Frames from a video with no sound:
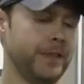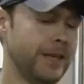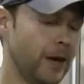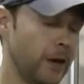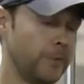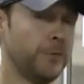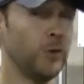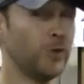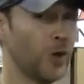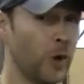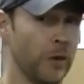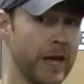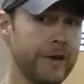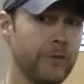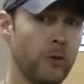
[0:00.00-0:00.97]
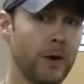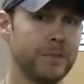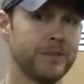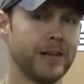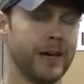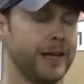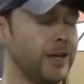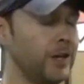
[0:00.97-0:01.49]
Now, if you don't have a
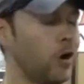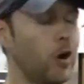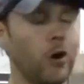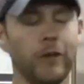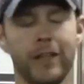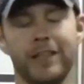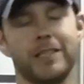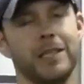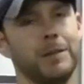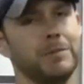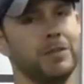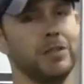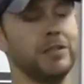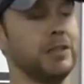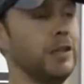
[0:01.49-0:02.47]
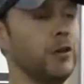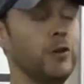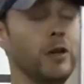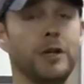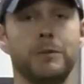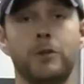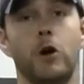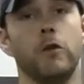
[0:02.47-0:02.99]
website and all that seems just
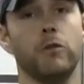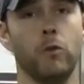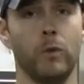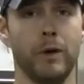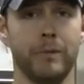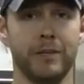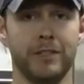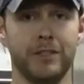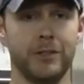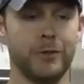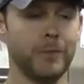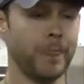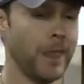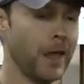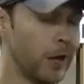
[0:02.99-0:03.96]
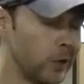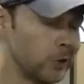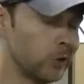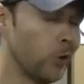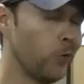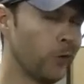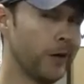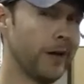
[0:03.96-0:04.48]
incredibly overwhelming to you,
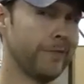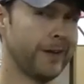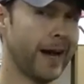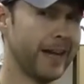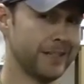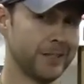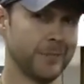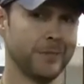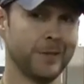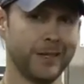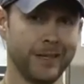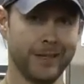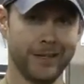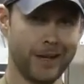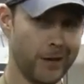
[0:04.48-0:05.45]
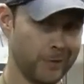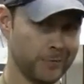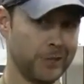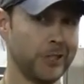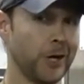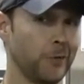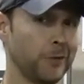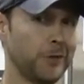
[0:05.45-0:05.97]
don't worry, I've got something I'll
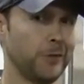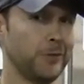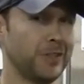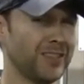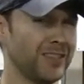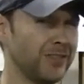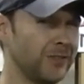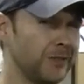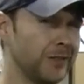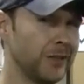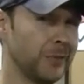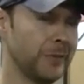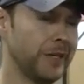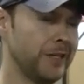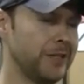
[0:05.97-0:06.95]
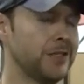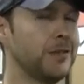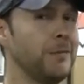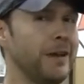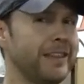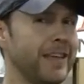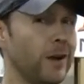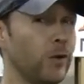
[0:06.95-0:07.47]
share with you just a little bit just
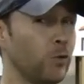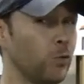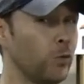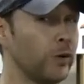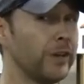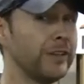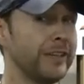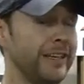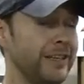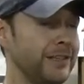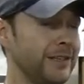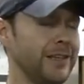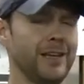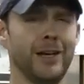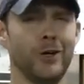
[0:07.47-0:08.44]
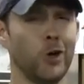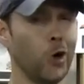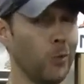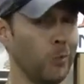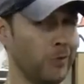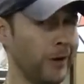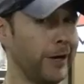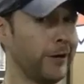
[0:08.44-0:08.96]
to make that really easy and a
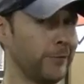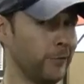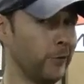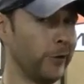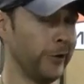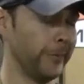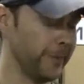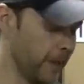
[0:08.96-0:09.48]
no-brainer for you.